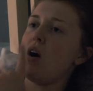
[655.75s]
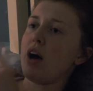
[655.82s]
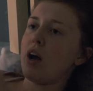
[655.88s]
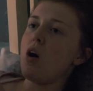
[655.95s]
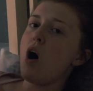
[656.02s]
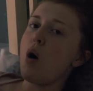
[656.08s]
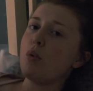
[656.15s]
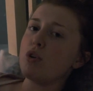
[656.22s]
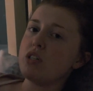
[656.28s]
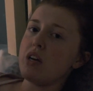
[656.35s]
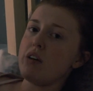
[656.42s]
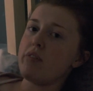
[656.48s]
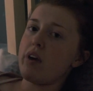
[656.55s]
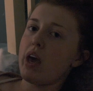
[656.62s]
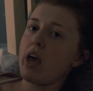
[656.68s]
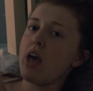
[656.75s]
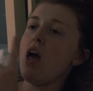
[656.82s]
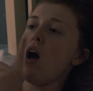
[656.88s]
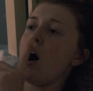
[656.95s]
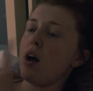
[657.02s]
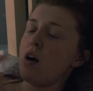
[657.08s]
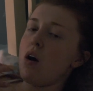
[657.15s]
I can't watch TV,
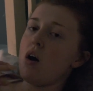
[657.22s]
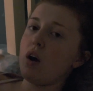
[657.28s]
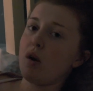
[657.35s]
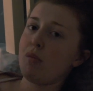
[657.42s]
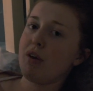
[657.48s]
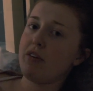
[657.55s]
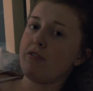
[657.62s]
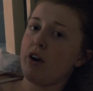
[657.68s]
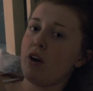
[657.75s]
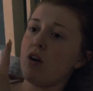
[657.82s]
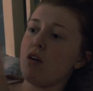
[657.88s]
I can't go on my phone,